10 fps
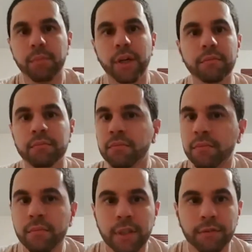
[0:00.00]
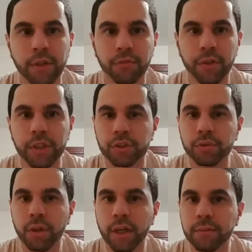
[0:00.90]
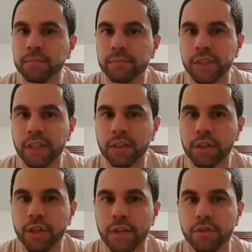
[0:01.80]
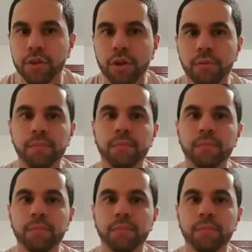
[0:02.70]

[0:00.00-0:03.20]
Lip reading: But feel free to say in the chat too,